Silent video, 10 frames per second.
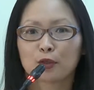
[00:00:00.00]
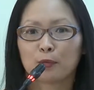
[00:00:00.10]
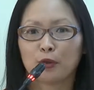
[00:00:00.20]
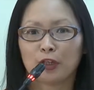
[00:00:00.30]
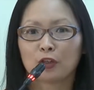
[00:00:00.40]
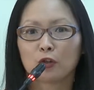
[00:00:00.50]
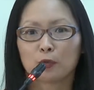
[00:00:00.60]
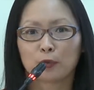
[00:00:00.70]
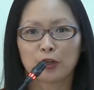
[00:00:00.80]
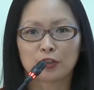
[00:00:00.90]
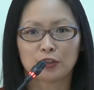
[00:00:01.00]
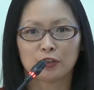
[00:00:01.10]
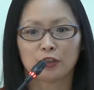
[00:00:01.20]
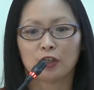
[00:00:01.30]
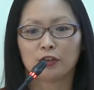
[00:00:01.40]
promoting
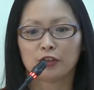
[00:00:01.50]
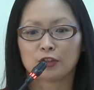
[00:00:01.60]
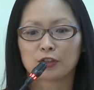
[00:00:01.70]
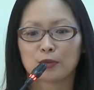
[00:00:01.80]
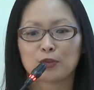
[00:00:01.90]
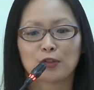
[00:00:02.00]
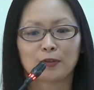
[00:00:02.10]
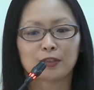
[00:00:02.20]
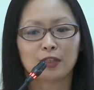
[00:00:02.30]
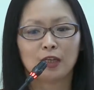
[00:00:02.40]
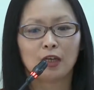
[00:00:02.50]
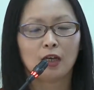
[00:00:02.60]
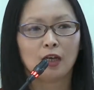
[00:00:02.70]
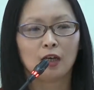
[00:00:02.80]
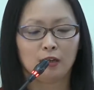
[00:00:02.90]
cooperation on this subject.
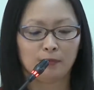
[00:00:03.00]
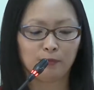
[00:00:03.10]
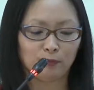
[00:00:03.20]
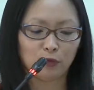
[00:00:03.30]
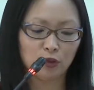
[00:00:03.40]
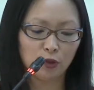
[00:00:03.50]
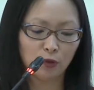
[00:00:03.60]
As